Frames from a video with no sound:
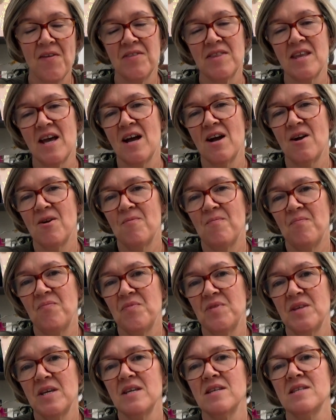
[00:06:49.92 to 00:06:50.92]
Now,
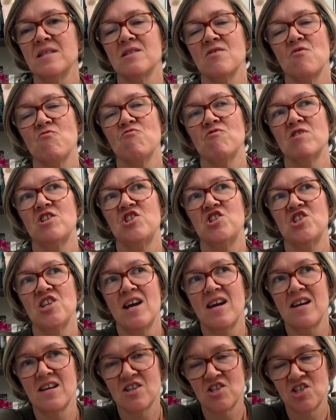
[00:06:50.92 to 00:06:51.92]
this
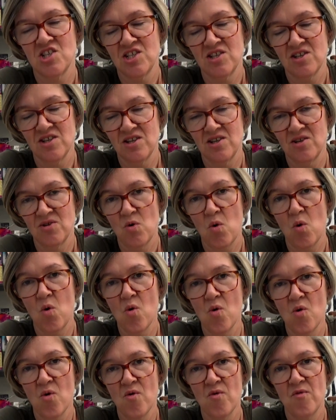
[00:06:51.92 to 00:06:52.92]
rejection
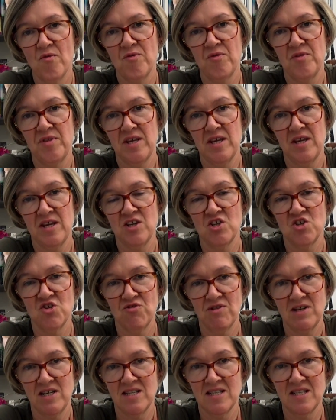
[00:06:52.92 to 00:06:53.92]
of the
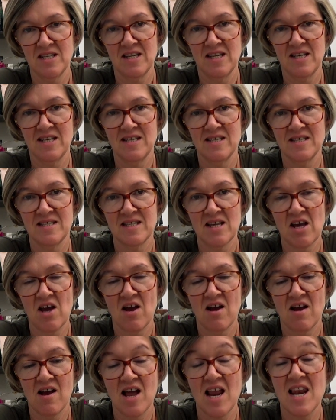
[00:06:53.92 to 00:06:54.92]
treaties
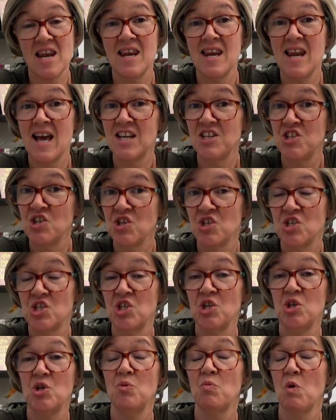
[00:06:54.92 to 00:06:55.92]
uh, led
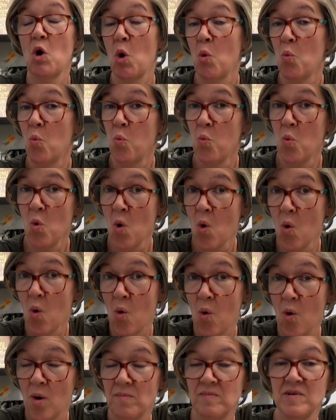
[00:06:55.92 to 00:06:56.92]
to a
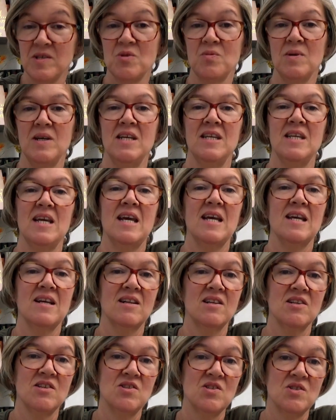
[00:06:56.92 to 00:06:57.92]
war between
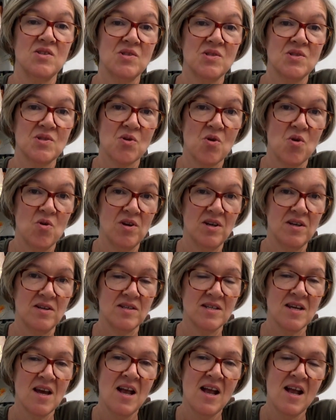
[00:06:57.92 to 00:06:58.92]
England and
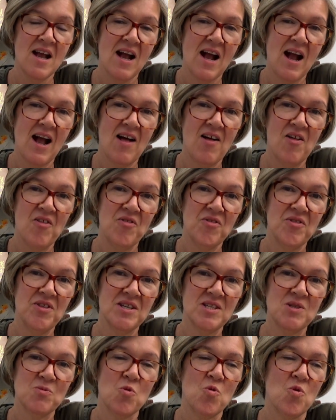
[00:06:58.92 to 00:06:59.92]
Scotland. And
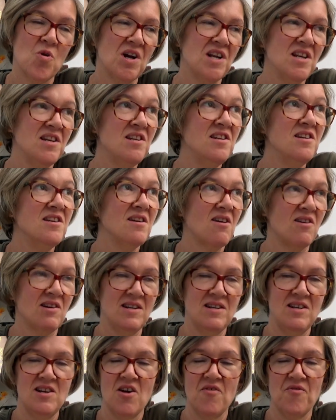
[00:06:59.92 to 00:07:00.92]
this war, I, I
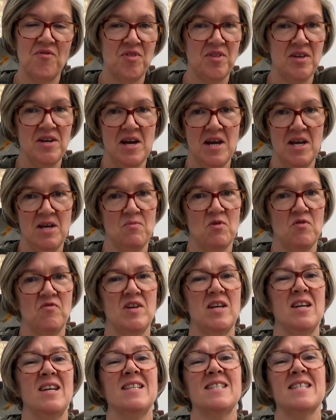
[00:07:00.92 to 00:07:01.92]
love the name of
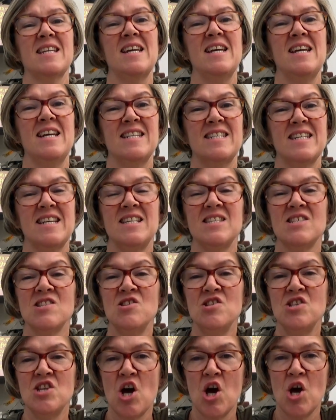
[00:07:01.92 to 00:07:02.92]
it. It is
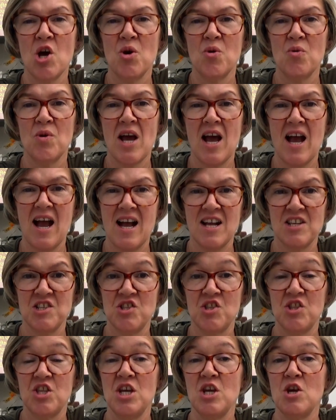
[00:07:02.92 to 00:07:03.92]
known as
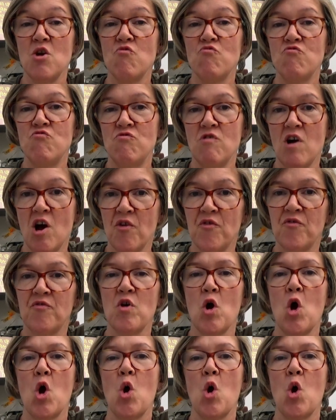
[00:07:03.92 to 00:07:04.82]
the Rough